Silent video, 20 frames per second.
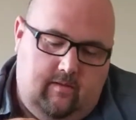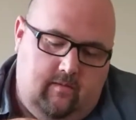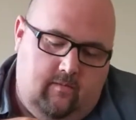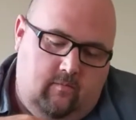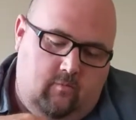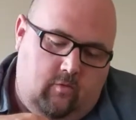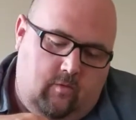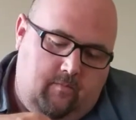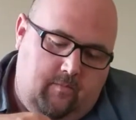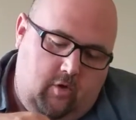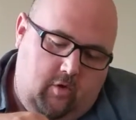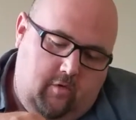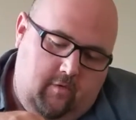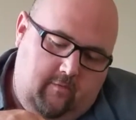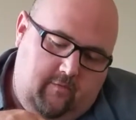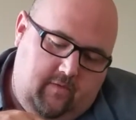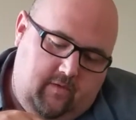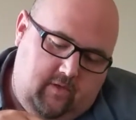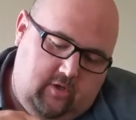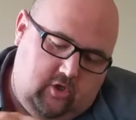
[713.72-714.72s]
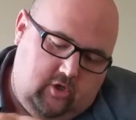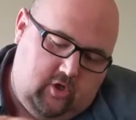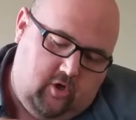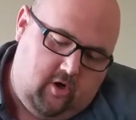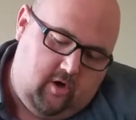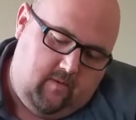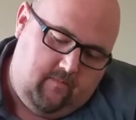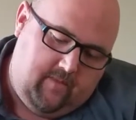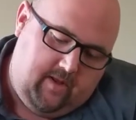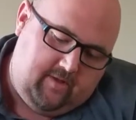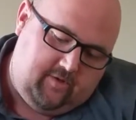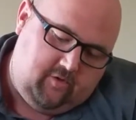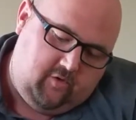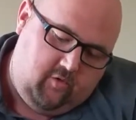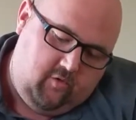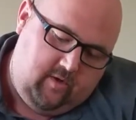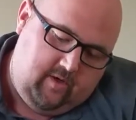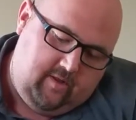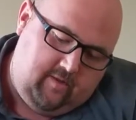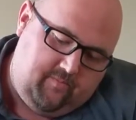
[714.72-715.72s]
remove the sharp by
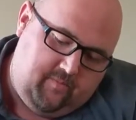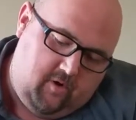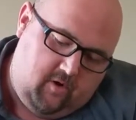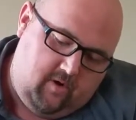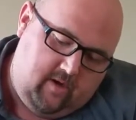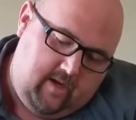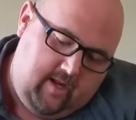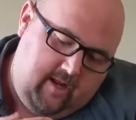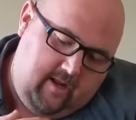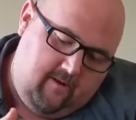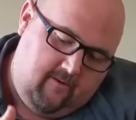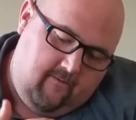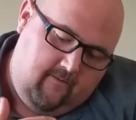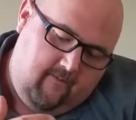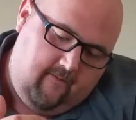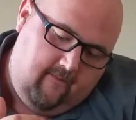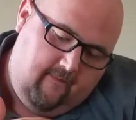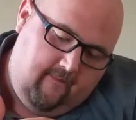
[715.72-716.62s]
screwing this part down.